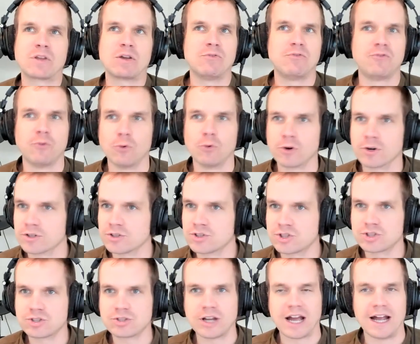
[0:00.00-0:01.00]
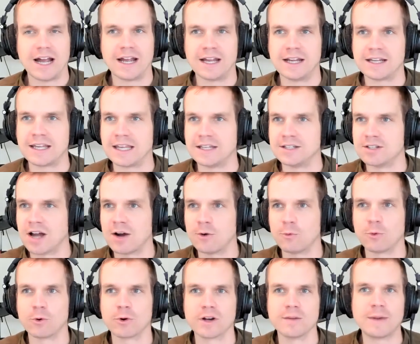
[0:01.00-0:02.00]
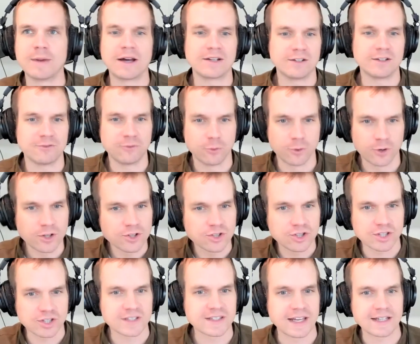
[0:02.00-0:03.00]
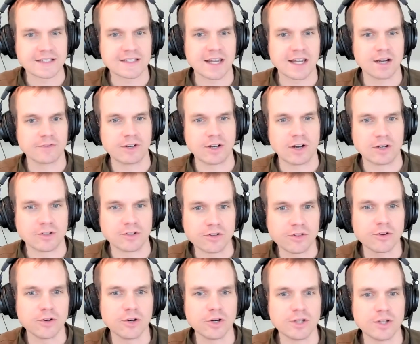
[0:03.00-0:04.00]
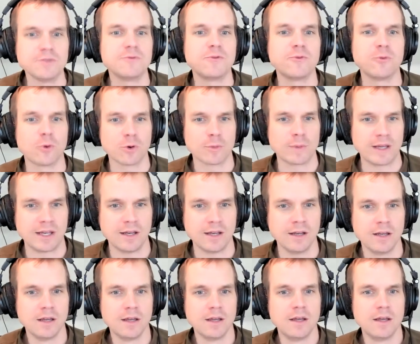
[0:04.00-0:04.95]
Forge, I cannot worry about it. Forge just takes care of it under the hood for me.